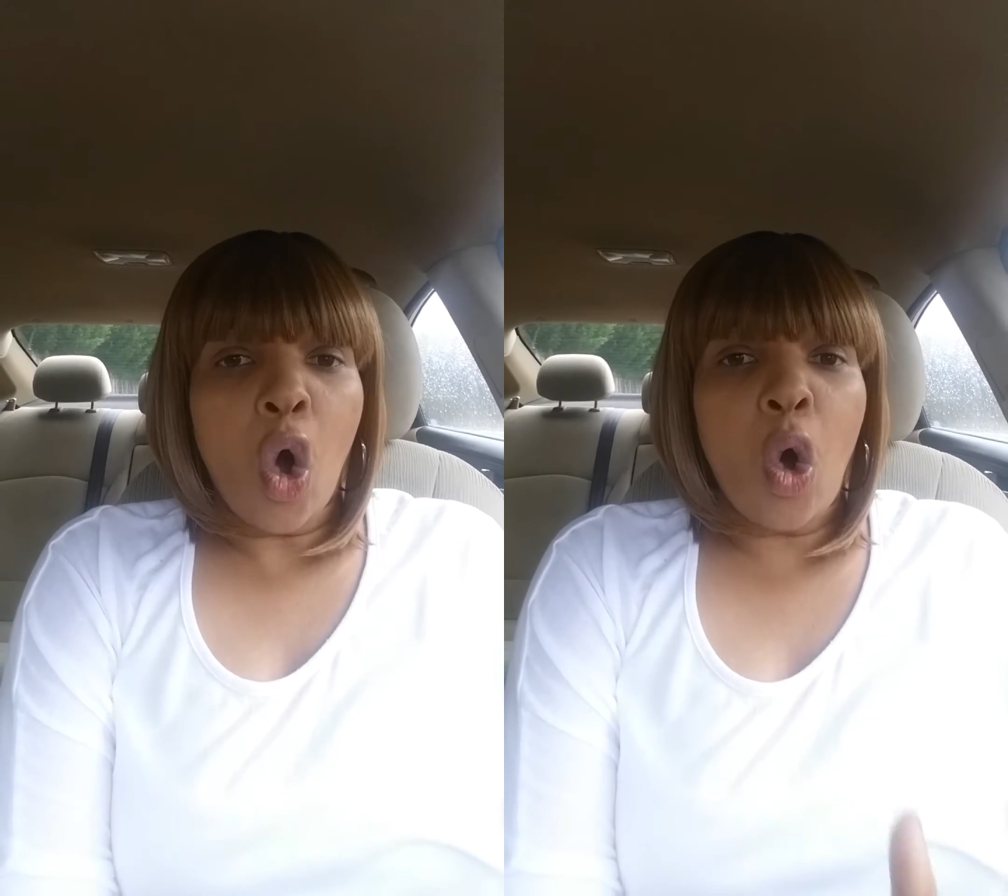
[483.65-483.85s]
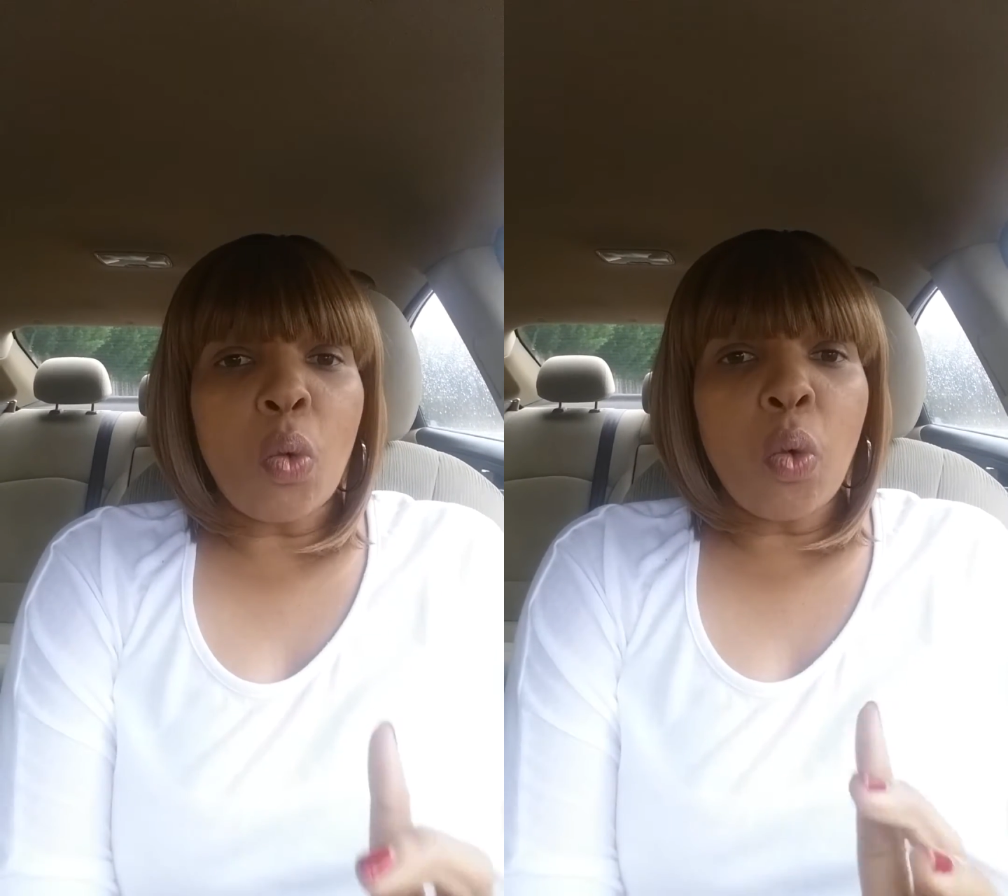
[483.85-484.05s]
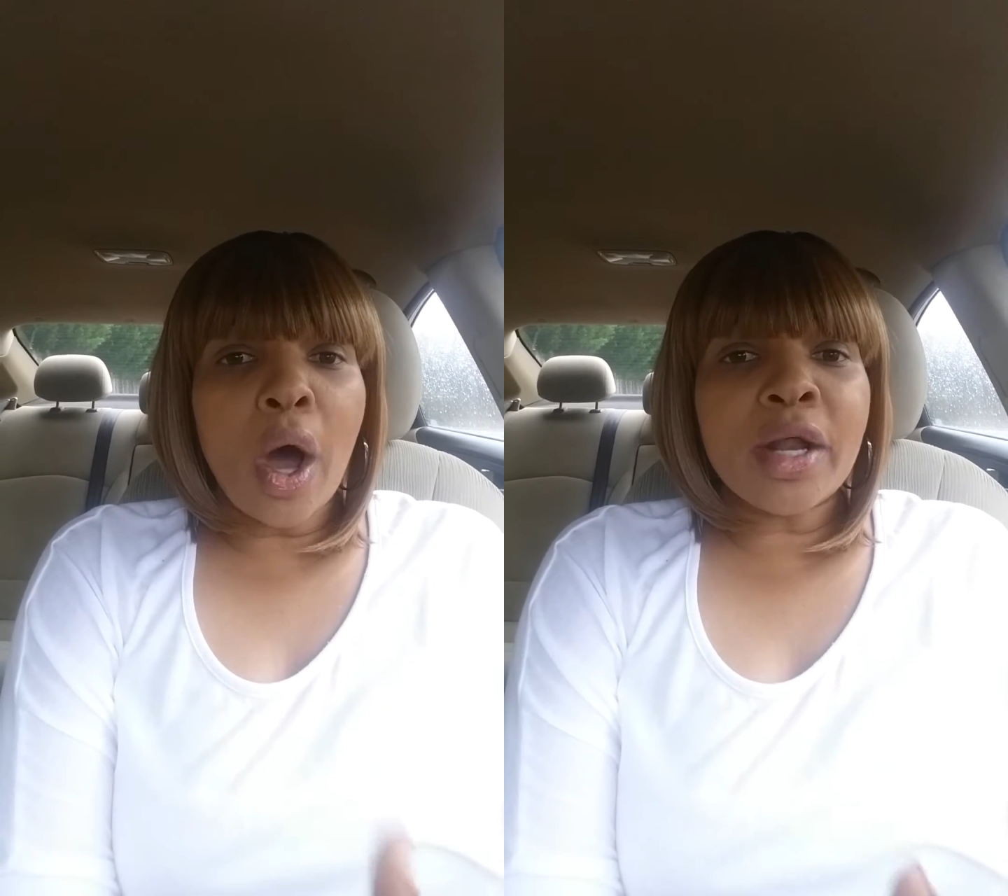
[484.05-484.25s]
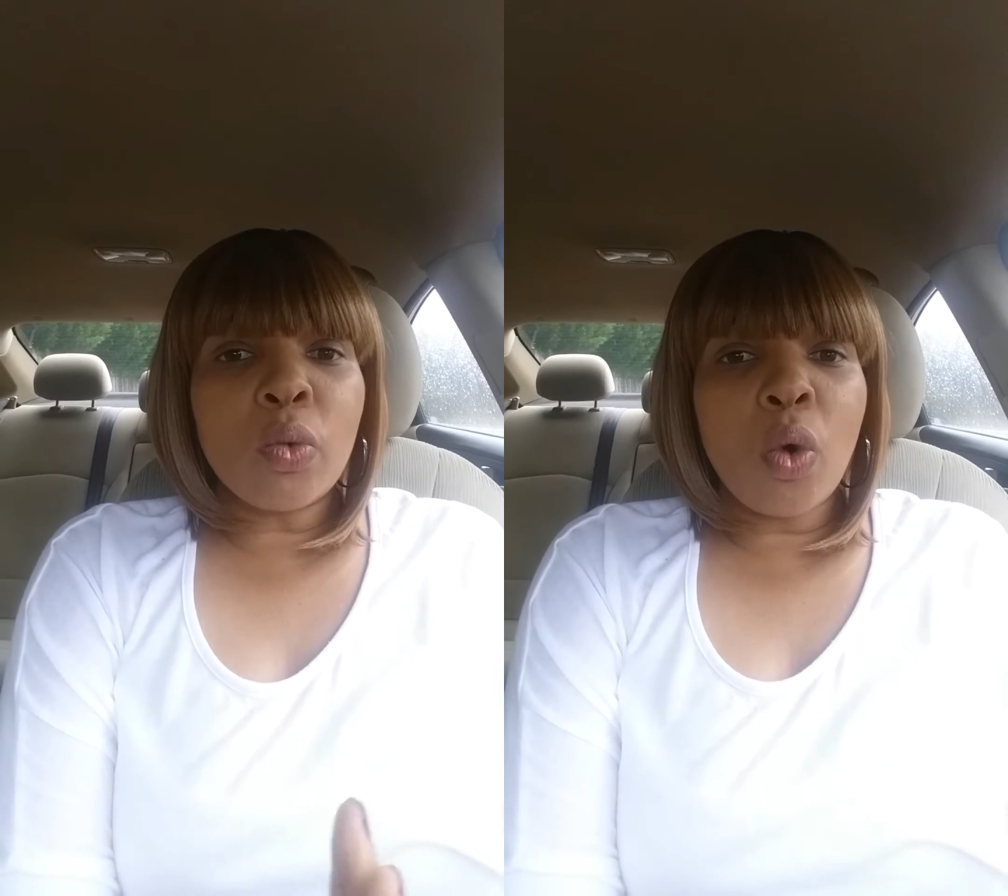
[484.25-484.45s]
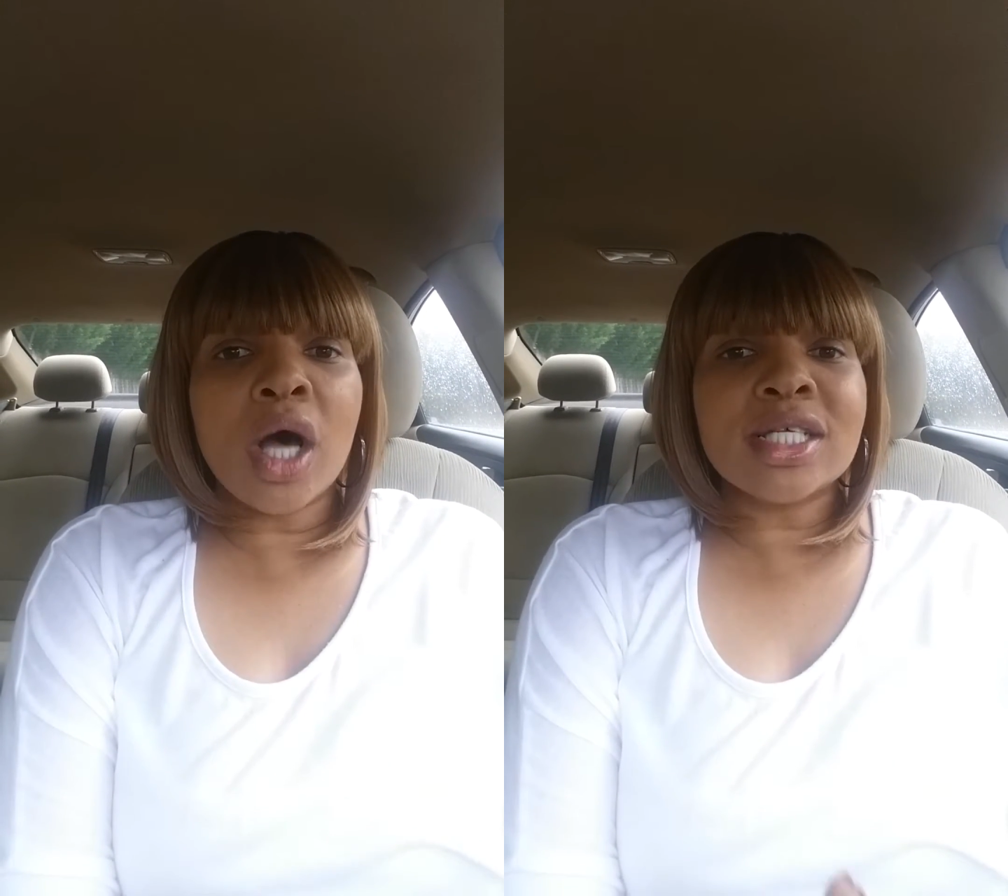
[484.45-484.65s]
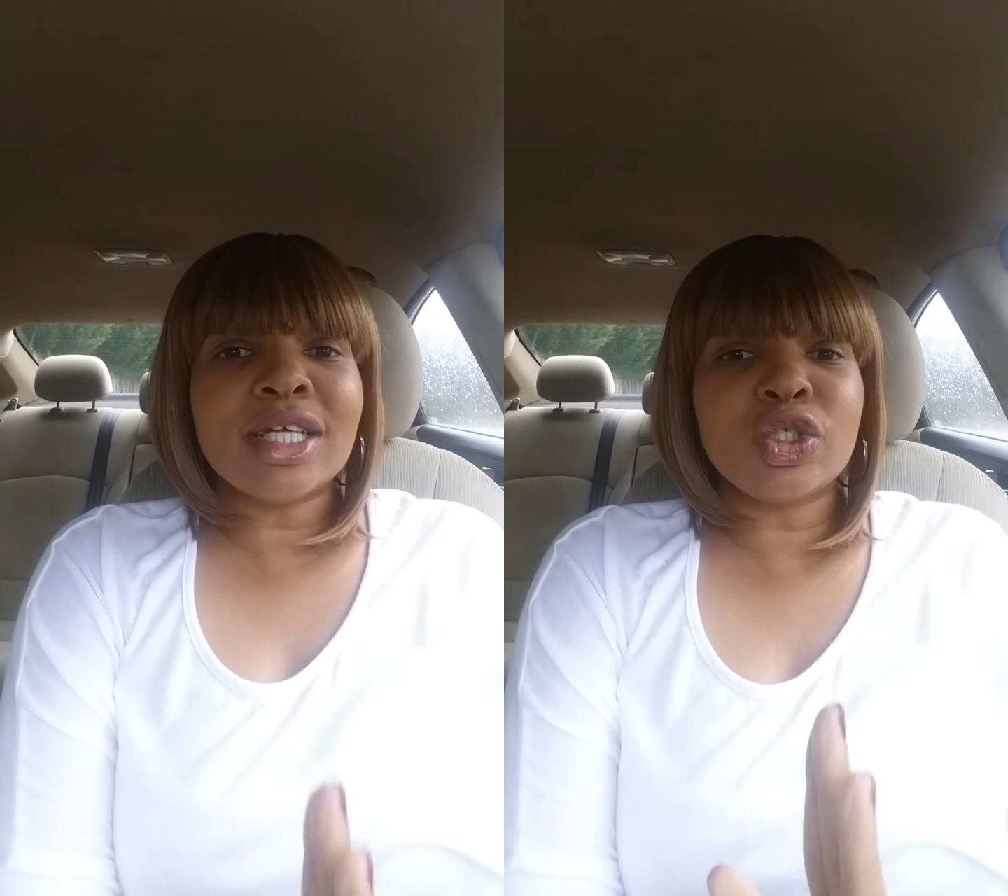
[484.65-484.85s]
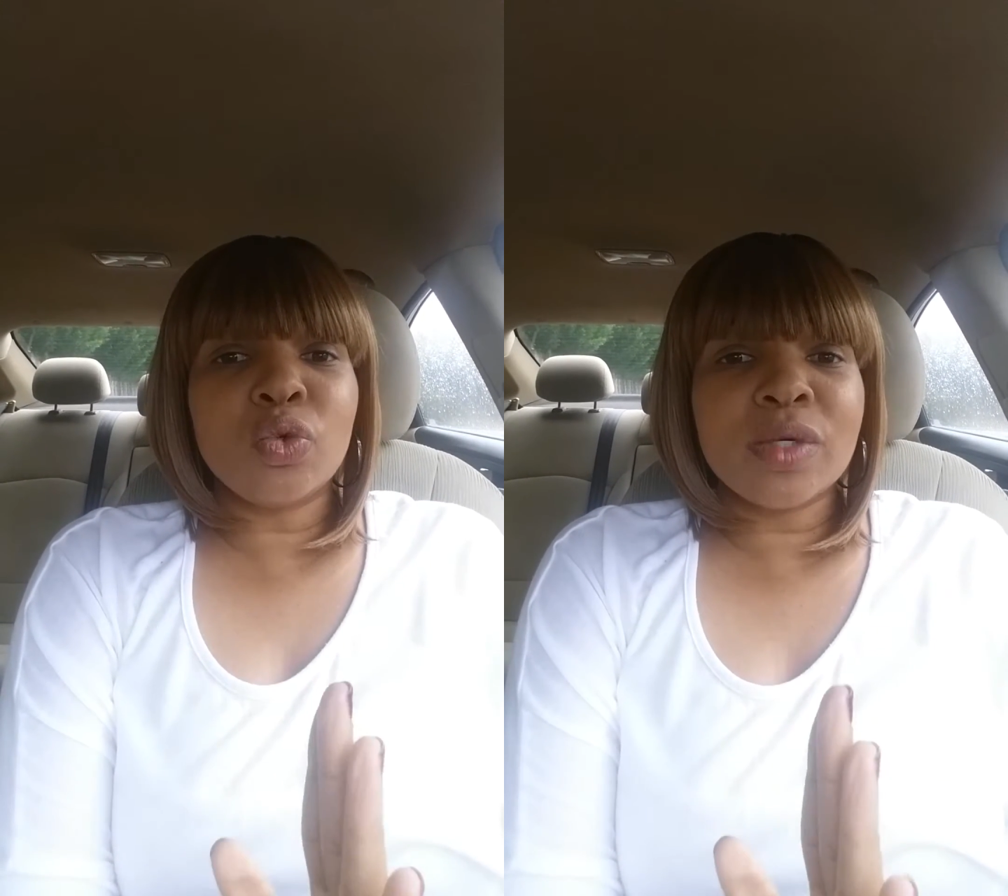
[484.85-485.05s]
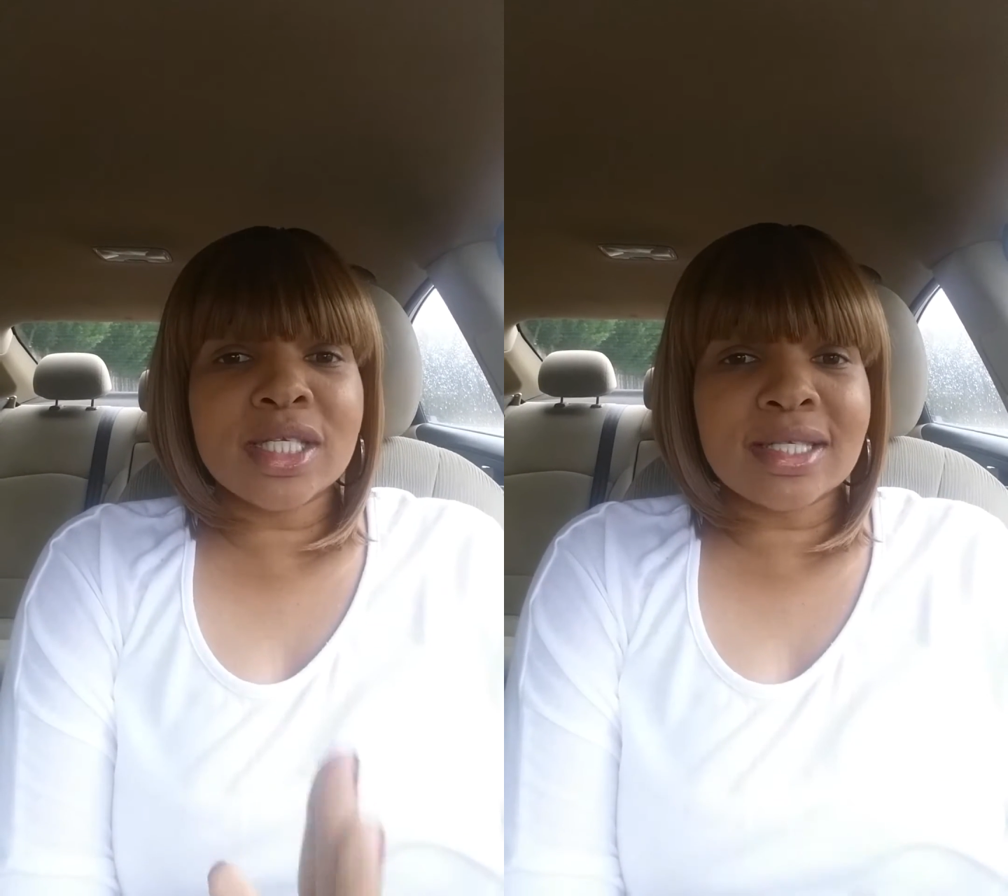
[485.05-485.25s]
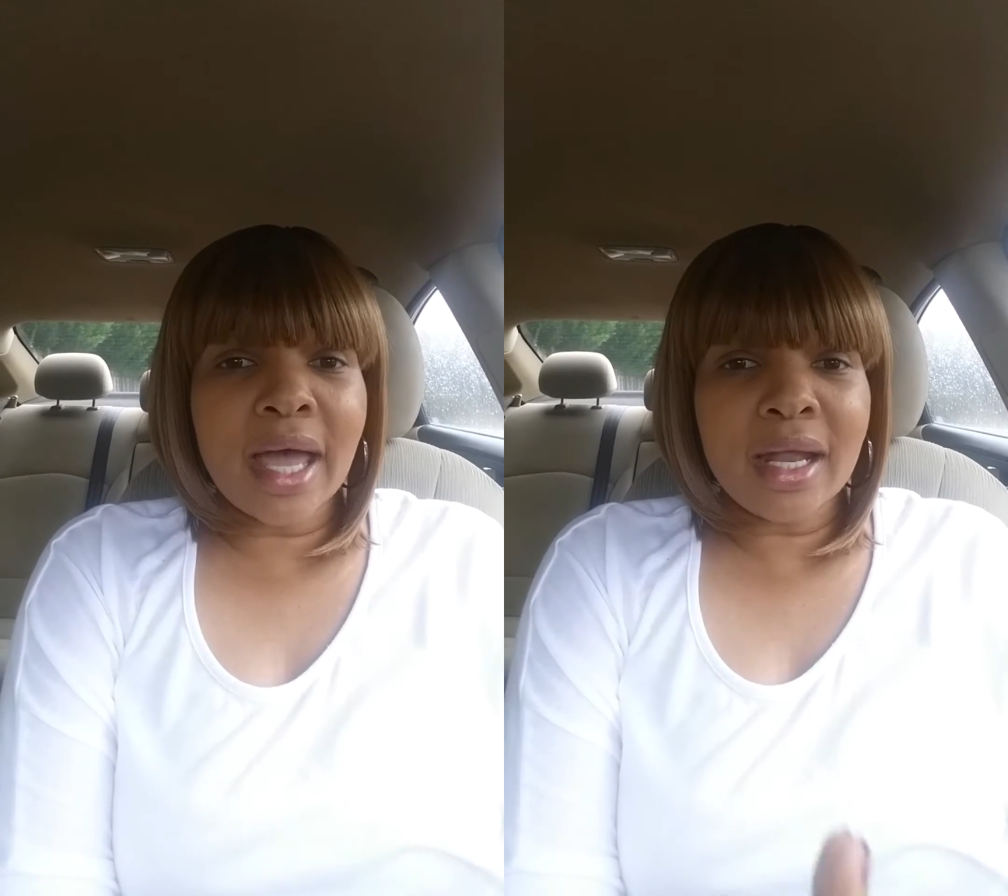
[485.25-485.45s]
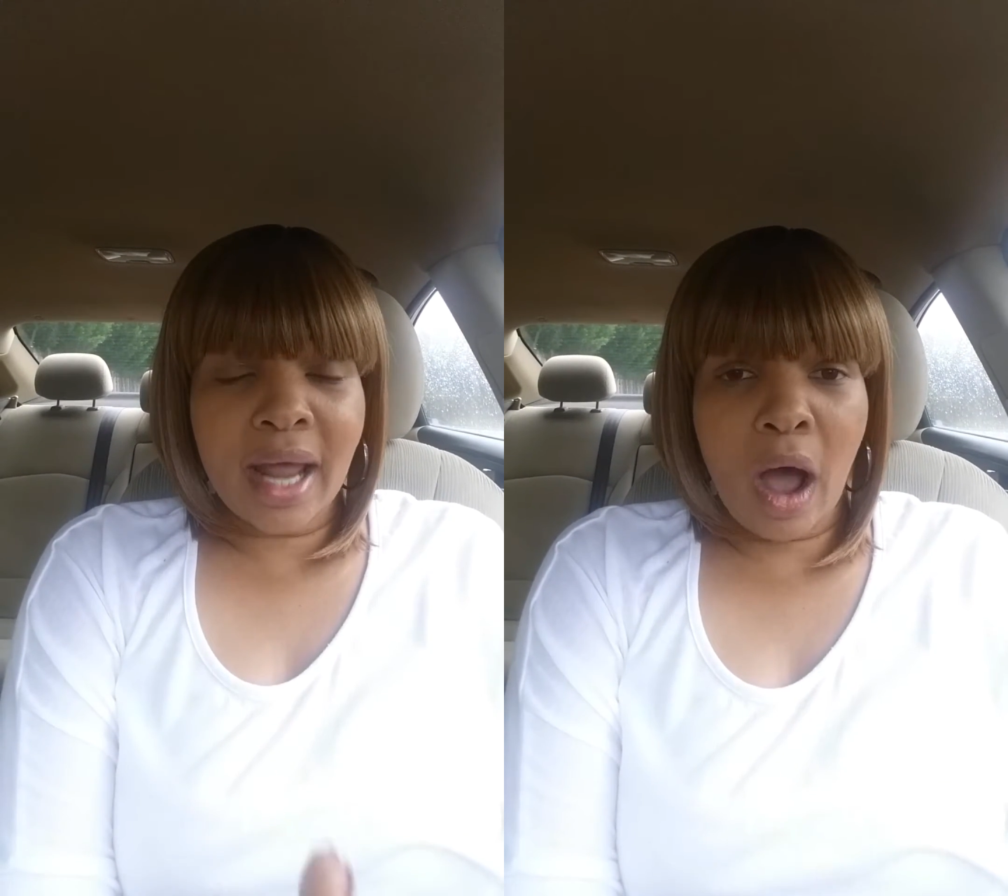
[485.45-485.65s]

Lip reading: or what it was that you were setting